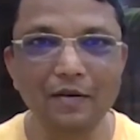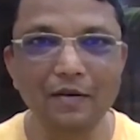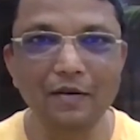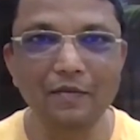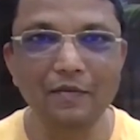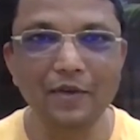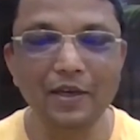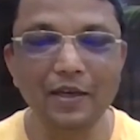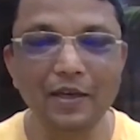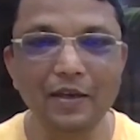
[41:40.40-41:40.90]

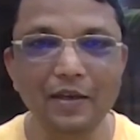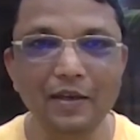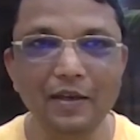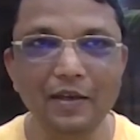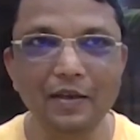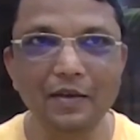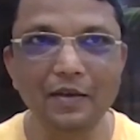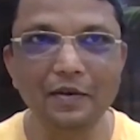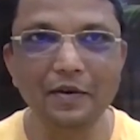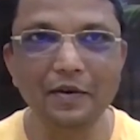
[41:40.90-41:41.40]

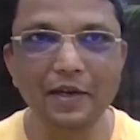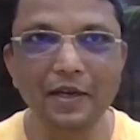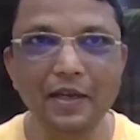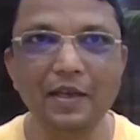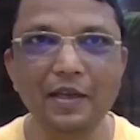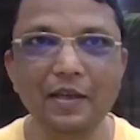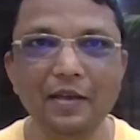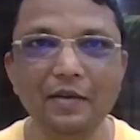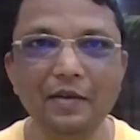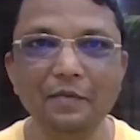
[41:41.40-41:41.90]
we
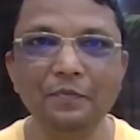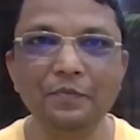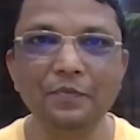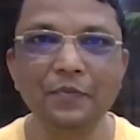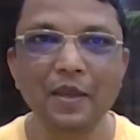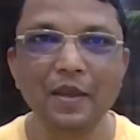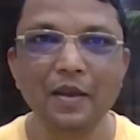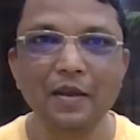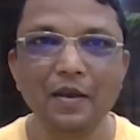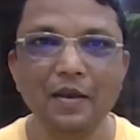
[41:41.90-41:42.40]
really
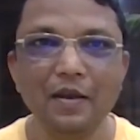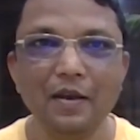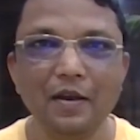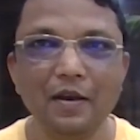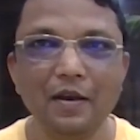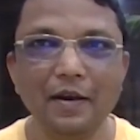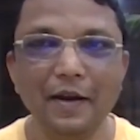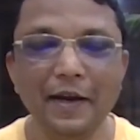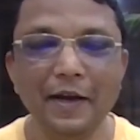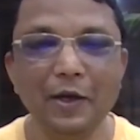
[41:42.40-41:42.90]

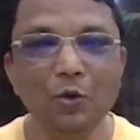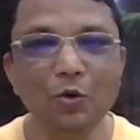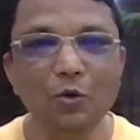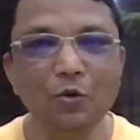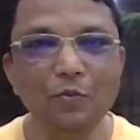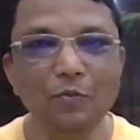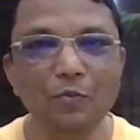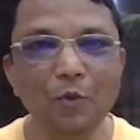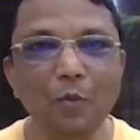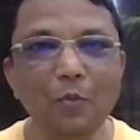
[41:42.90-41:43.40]
need
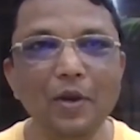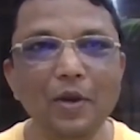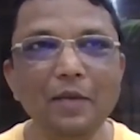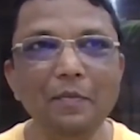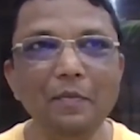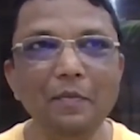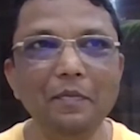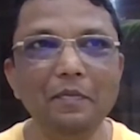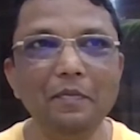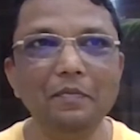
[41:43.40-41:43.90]
to
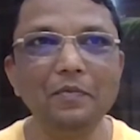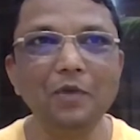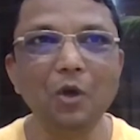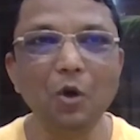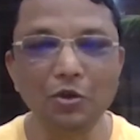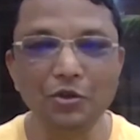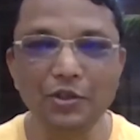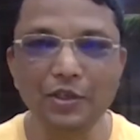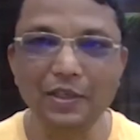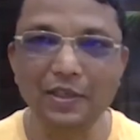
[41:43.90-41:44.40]
probably
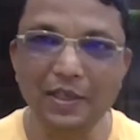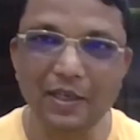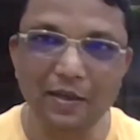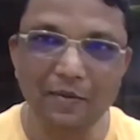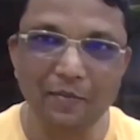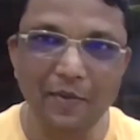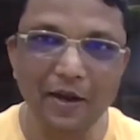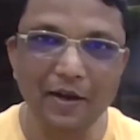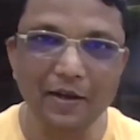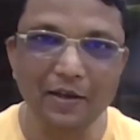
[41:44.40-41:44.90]
consciously
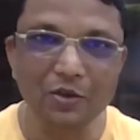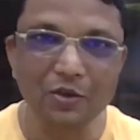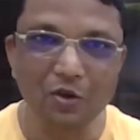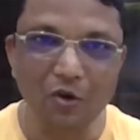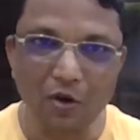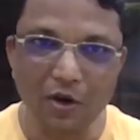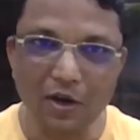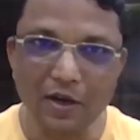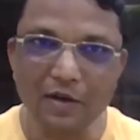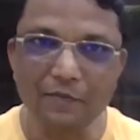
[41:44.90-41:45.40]
make it
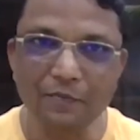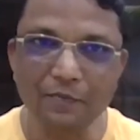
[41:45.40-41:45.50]
stronger,